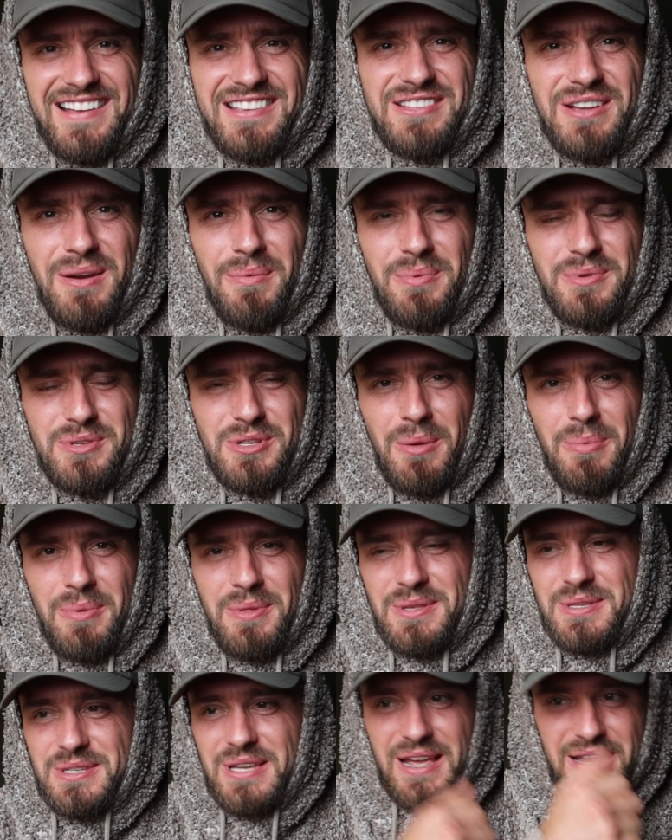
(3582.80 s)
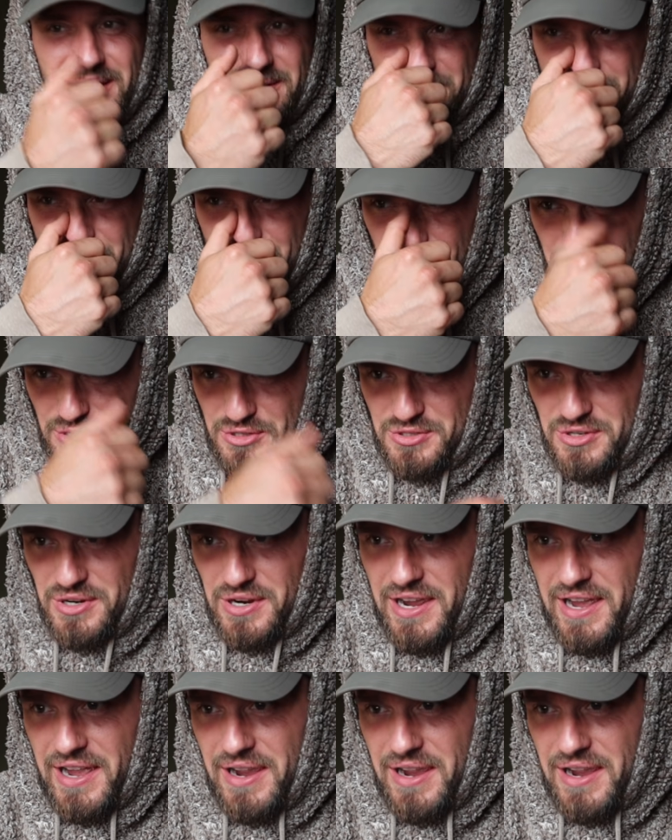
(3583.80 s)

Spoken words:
top of the tent. I'm trying to dry